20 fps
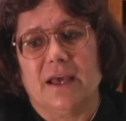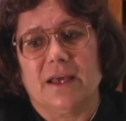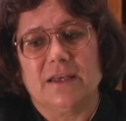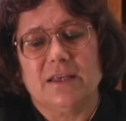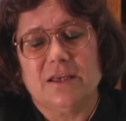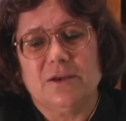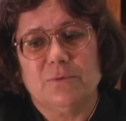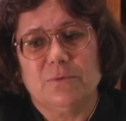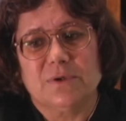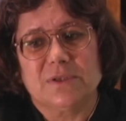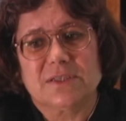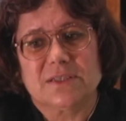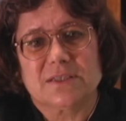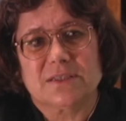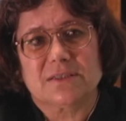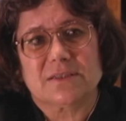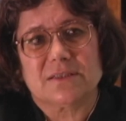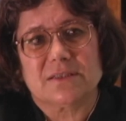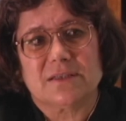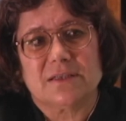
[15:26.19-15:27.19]
and he
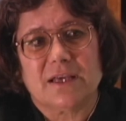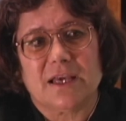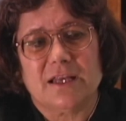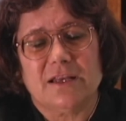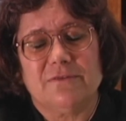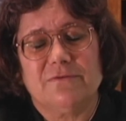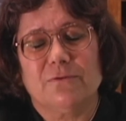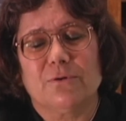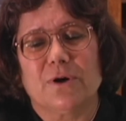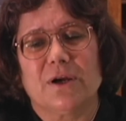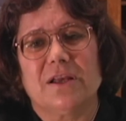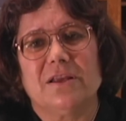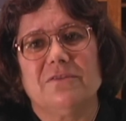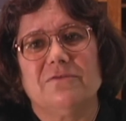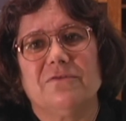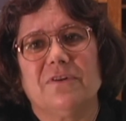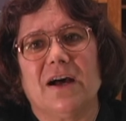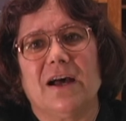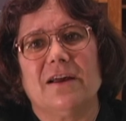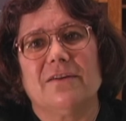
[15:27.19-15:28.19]
was 84,
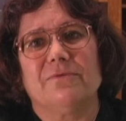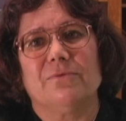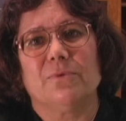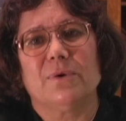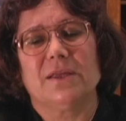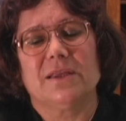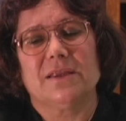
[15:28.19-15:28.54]
85